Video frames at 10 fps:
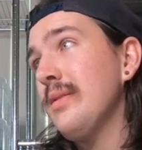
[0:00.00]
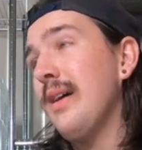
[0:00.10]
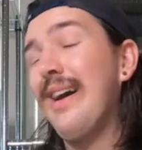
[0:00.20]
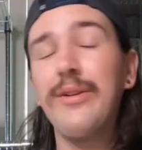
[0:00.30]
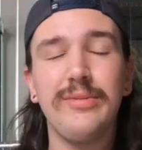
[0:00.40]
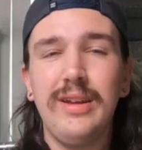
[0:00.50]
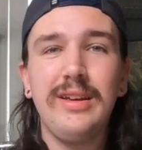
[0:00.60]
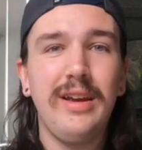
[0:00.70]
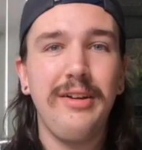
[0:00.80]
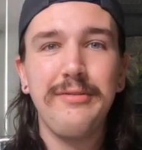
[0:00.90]
I don't
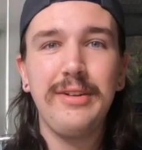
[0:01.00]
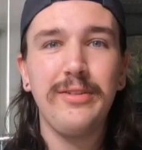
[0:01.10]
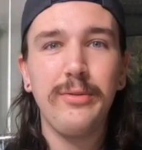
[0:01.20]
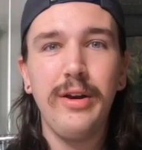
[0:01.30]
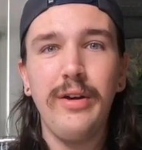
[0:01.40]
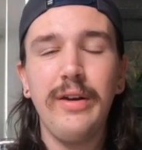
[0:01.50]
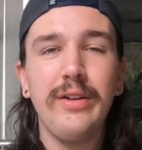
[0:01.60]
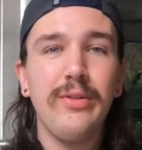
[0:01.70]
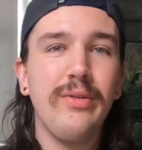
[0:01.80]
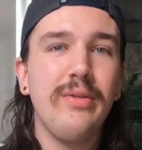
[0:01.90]
take care of it as well. I
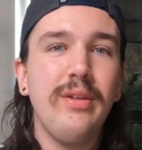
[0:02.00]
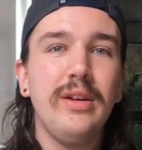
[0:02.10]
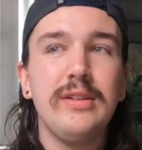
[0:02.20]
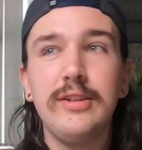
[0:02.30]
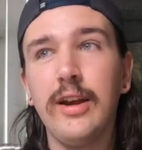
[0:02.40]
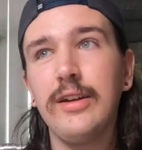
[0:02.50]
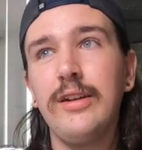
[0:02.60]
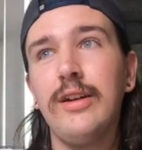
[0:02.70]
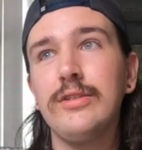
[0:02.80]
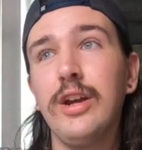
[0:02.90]
don't check
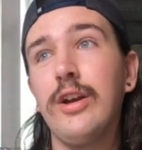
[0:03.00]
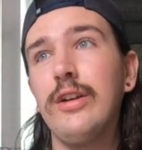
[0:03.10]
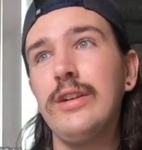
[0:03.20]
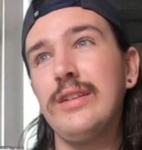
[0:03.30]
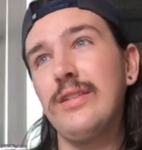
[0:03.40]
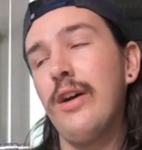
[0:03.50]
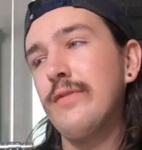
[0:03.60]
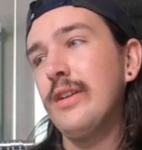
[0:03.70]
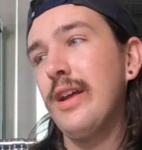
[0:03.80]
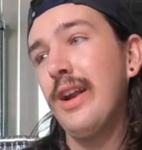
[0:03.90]
on it as
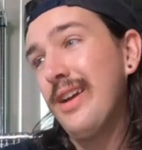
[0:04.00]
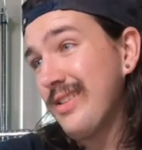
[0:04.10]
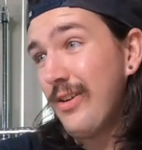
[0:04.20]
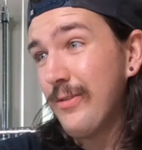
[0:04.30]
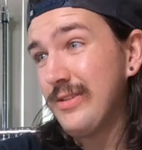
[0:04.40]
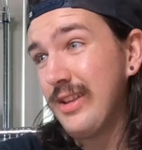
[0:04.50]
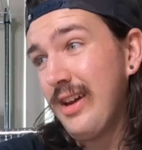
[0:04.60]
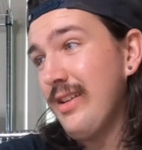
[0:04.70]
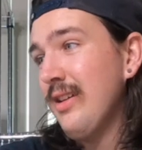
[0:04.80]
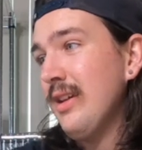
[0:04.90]
often, and I acknowledge
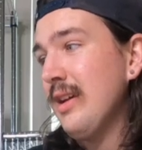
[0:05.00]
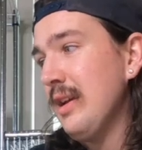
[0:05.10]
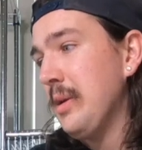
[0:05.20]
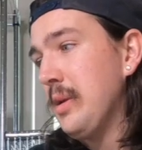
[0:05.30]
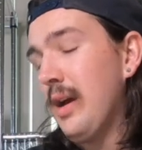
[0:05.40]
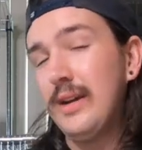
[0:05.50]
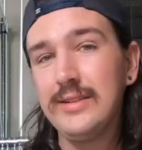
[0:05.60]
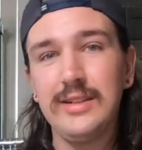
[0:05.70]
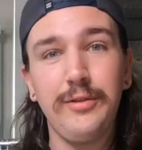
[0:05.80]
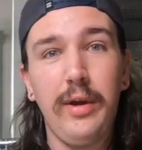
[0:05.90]
that. I
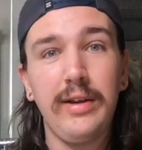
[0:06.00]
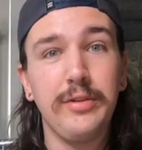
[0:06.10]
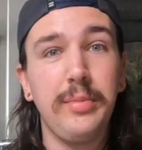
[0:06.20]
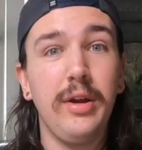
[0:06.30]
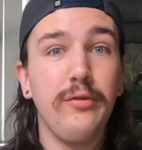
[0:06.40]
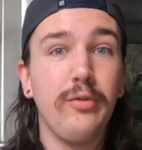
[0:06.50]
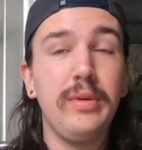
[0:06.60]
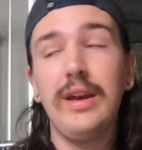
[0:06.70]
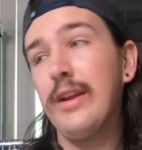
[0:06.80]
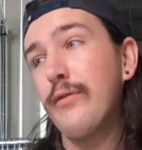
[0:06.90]
just think racks are better for
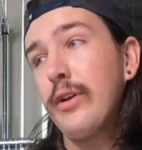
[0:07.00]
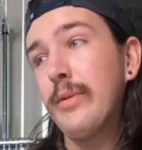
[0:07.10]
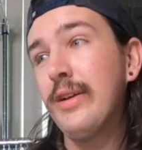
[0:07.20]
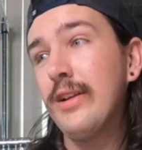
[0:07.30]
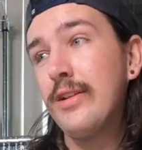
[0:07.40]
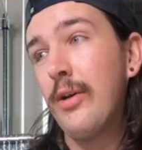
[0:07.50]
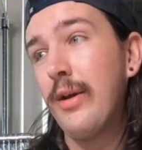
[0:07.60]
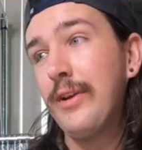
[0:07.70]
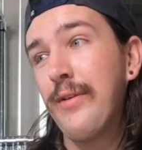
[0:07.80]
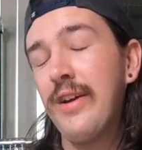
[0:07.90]
me. And if they're going to be in a tub
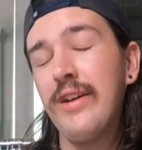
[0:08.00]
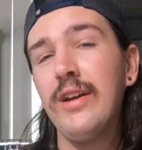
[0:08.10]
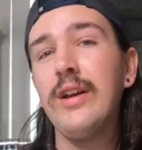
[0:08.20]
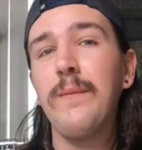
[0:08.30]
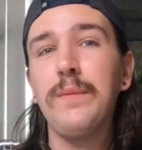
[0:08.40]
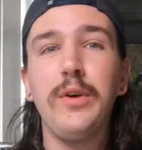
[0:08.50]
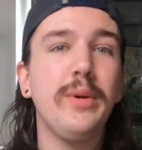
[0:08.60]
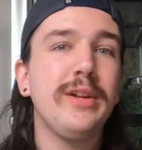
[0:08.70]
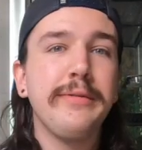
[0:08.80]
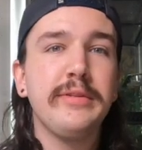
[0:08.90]
anyway, the
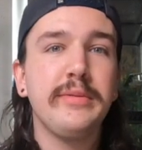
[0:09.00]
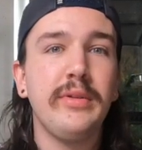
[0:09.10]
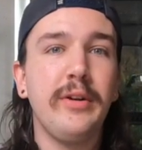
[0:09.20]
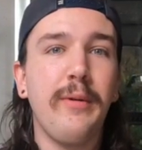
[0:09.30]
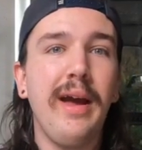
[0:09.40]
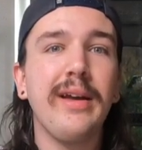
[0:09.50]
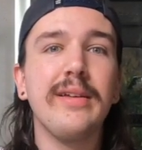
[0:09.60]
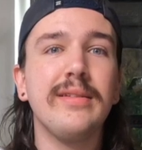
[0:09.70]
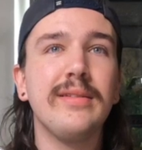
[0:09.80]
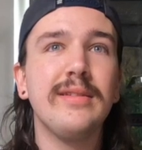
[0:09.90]
only difference between a rack
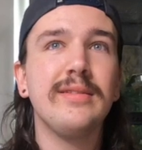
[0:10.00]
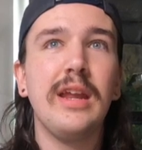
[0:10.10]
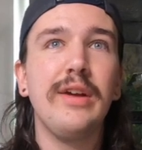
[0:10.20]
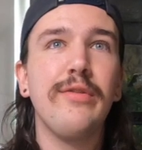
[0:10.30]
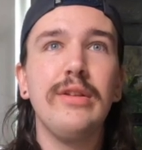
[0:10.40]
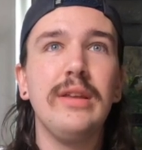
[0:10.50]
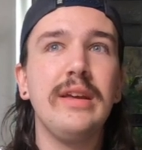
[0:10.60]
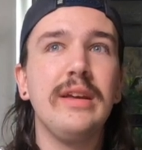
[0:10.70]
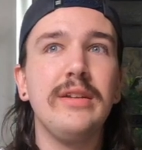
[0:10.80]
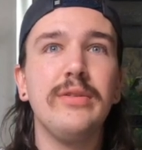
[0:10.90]
is instead of a
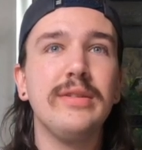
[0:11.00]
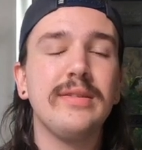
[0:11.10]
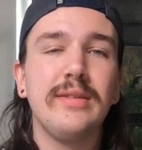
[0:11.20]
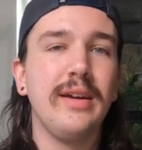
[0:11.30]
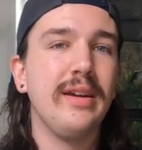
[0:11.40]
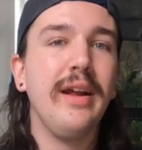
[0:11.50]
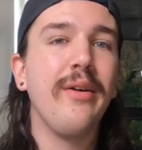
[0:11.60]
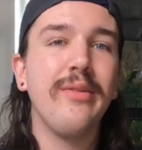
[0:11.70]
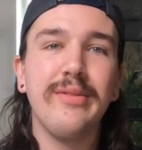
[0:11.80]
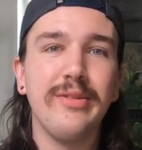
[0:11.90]
lid, you just slide it
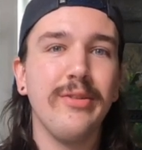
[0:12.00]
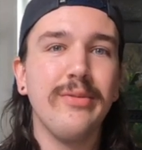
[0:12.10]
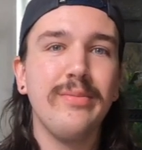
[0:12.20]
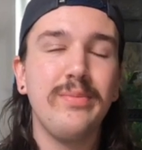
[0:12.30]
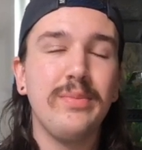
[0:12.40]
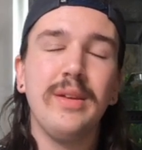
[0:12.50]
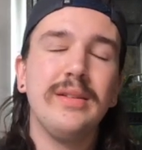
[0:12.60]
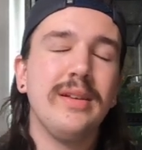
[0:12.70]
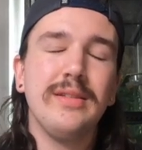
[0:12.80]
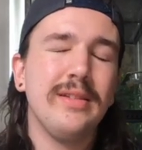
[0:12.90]
out. So
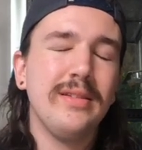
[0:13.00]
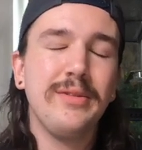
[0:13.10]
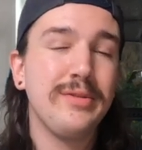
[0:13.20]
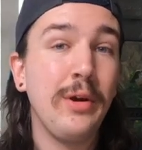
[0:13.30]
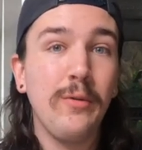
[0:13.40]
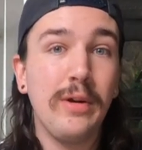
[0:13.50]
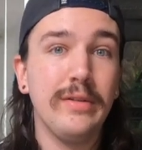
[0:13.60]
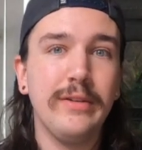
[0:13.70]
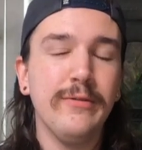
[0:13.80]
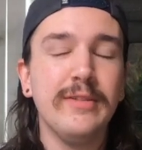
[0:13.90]
there's no
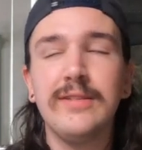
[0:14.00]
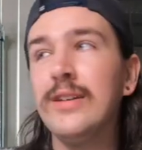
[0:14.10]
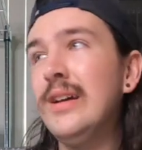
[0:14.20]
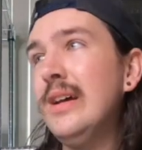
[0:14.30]
real difference.